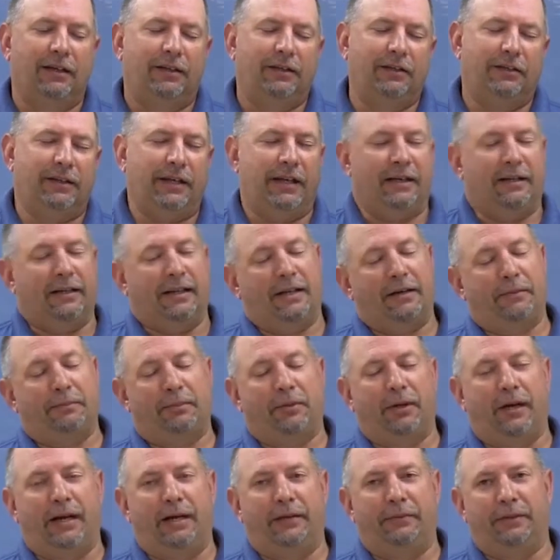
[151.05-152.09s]
you take a lot of
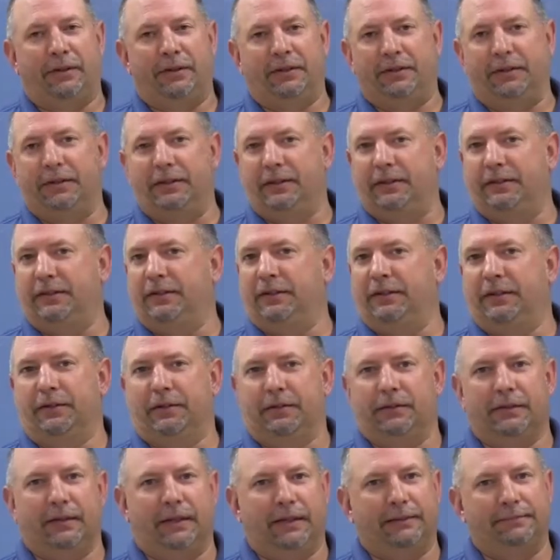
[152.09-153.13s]
pride in what you did, you
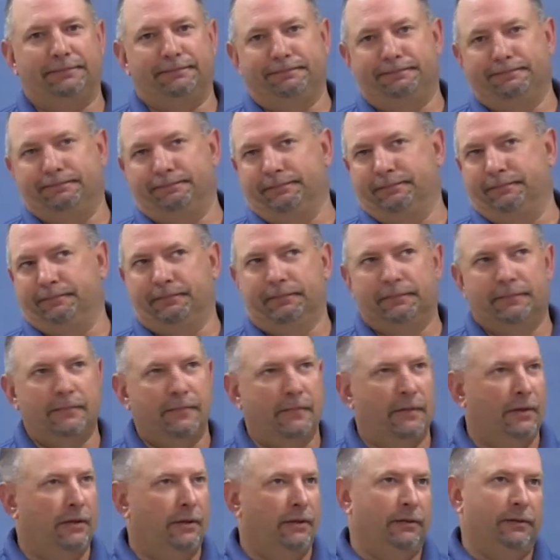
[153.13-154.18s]
know, like
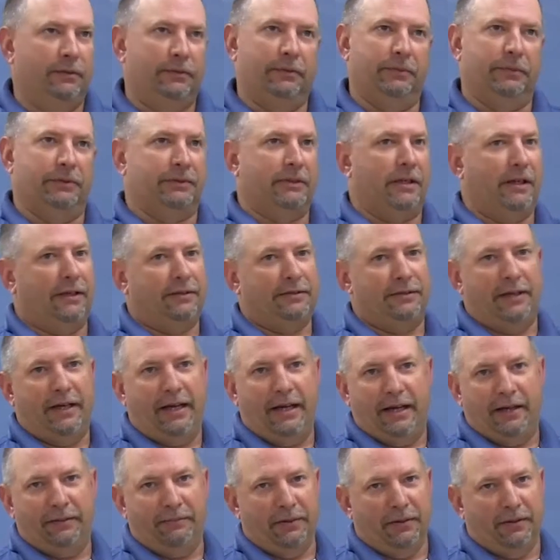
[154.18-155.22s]
Wisconsin
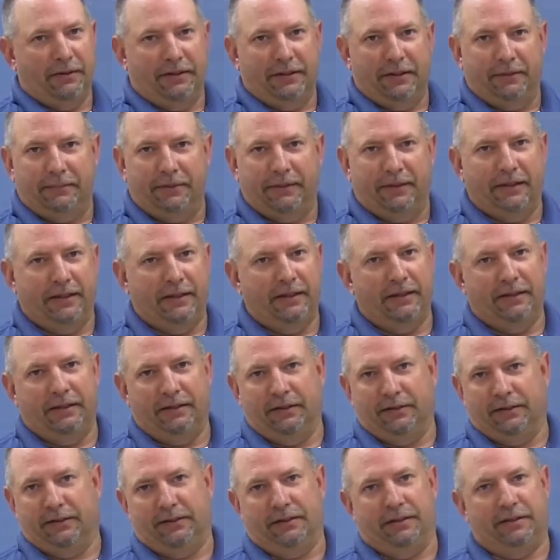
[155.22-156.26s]
Ag Building up on the
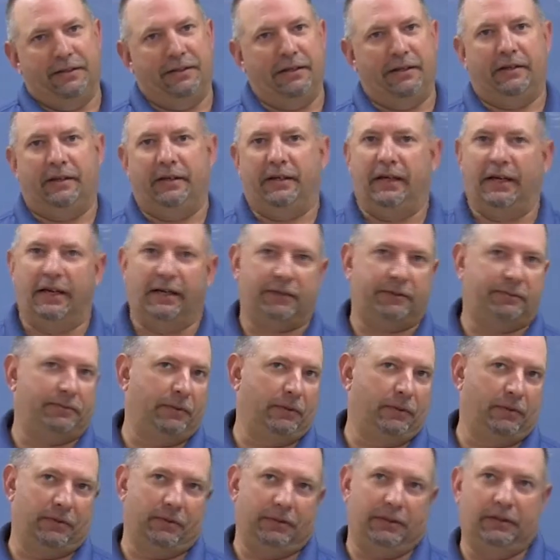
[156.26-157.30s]
hill, or the Dairy
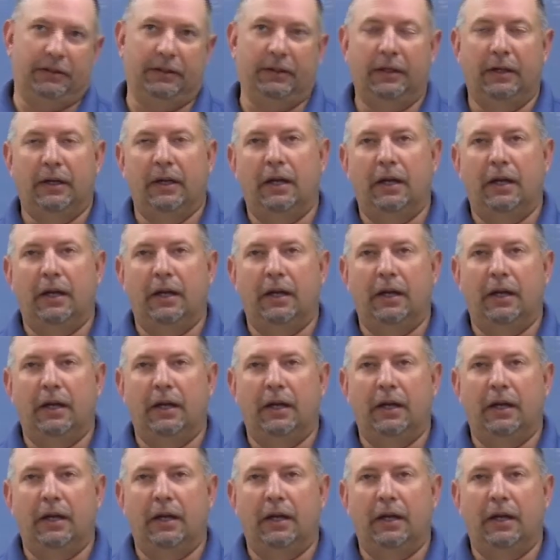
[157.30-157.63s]
Expo, or